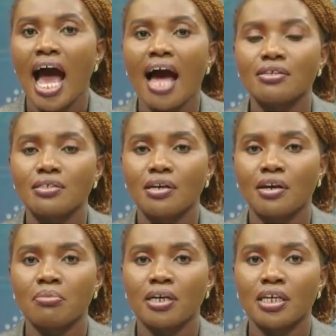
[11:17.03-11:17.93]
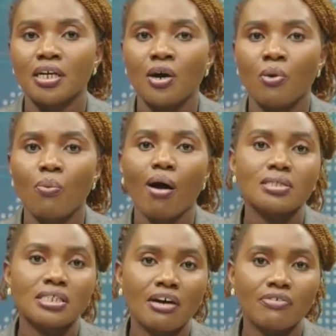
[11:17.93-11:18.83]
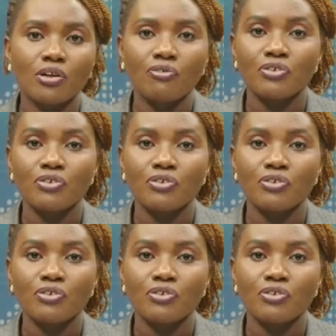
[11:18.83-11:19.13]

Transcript: at the ceremony, while several of